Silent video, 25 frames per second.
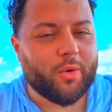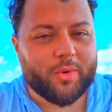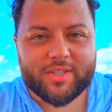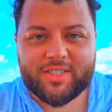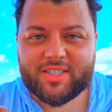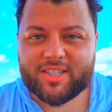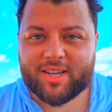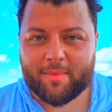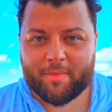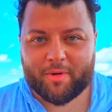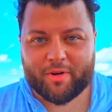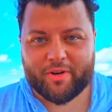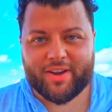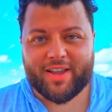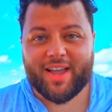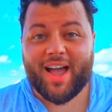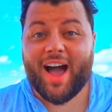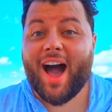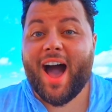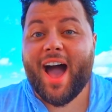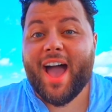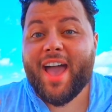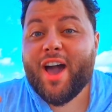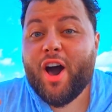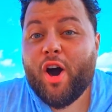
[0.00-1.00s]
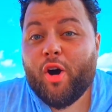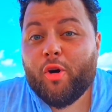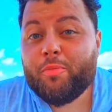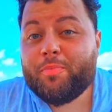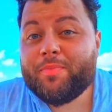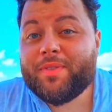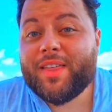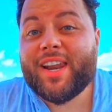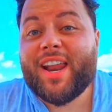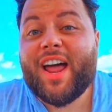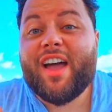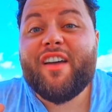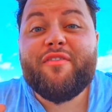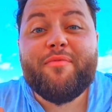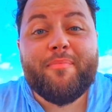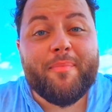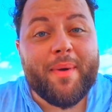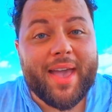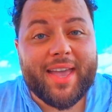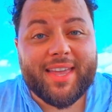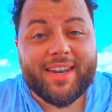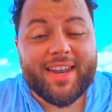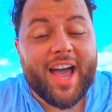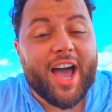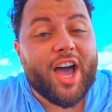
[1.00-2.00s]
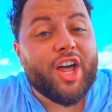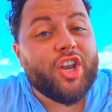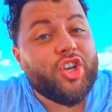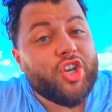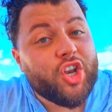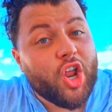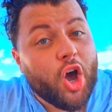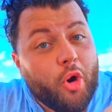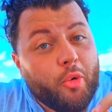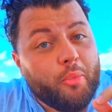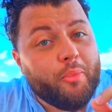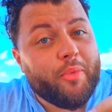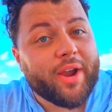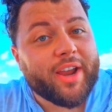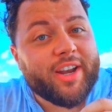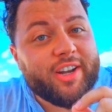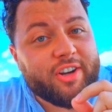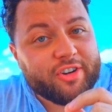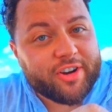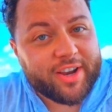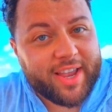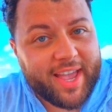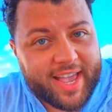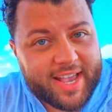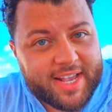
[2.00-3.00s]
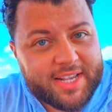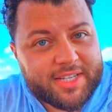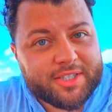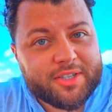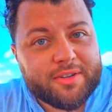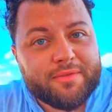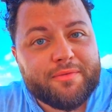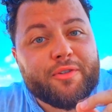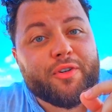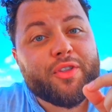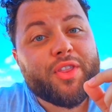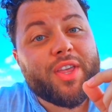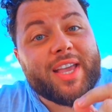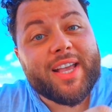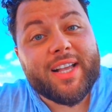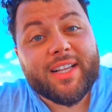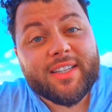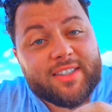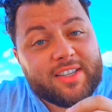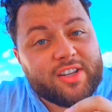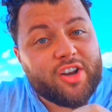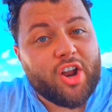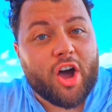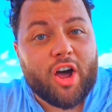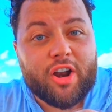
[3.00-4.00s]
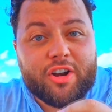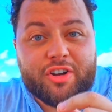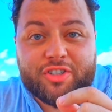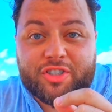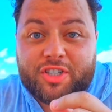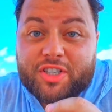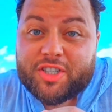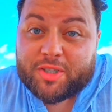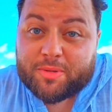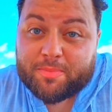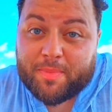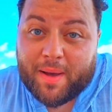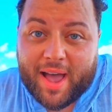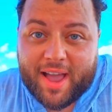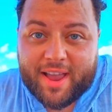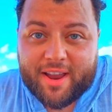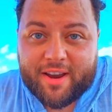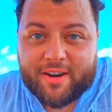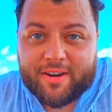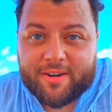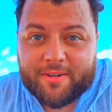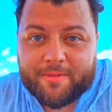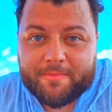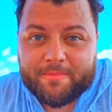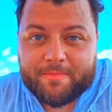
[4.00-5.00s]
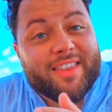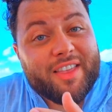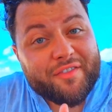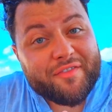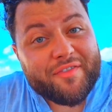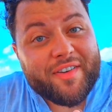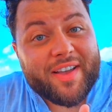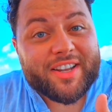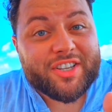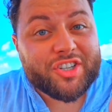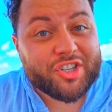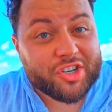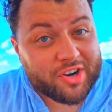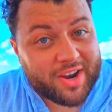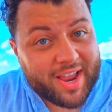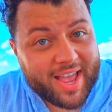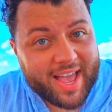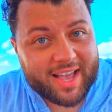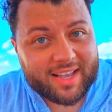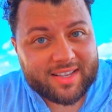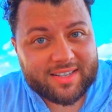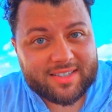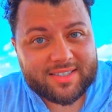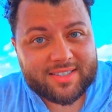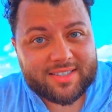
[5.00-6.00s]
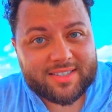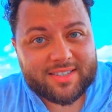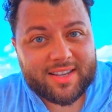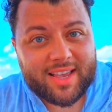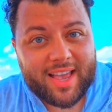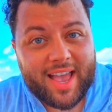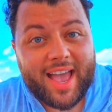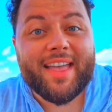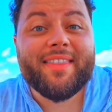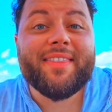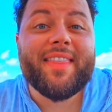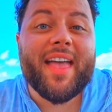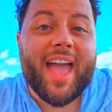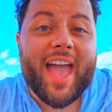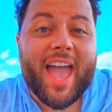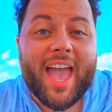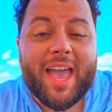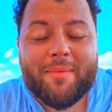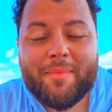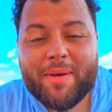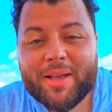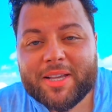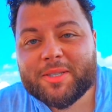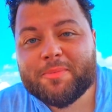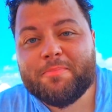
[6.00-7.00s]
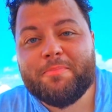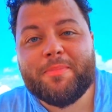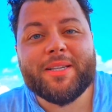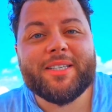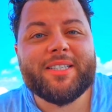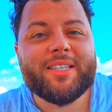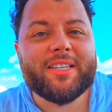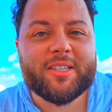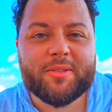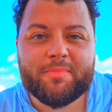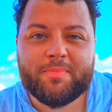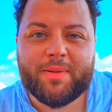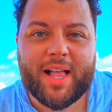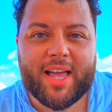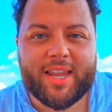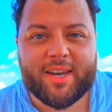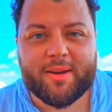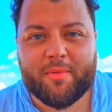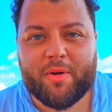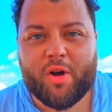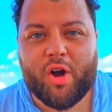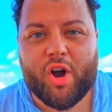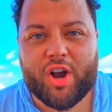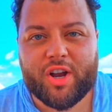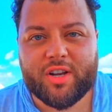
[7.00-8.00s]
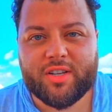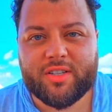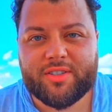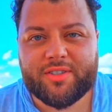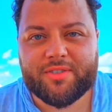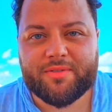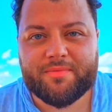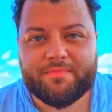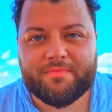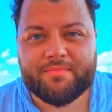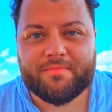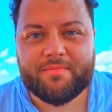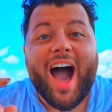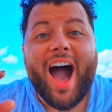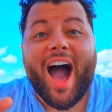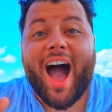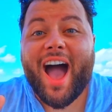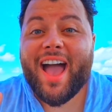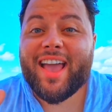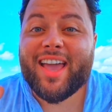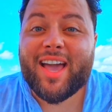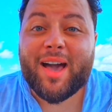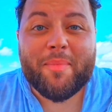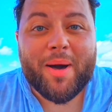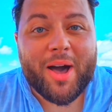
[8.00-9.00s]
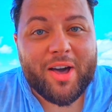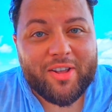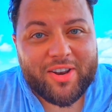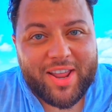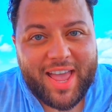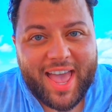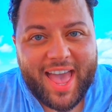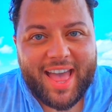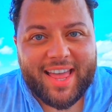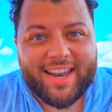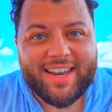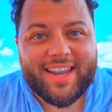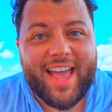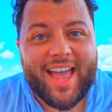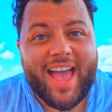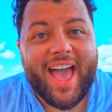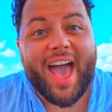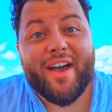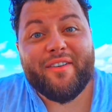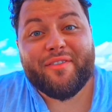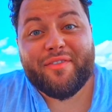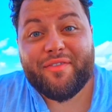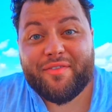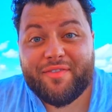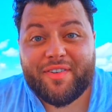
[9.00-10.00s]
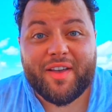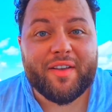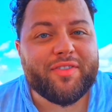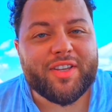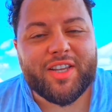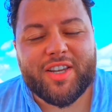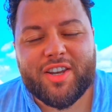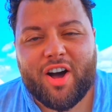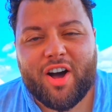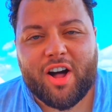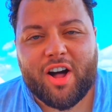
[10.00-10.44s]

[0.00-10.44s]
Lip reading: in summary, I hope that I've made a no-brainer case for the Hilton Honors Aspire, the Venture X, and the Amex Business Platinum cards. I come out ahead at $50,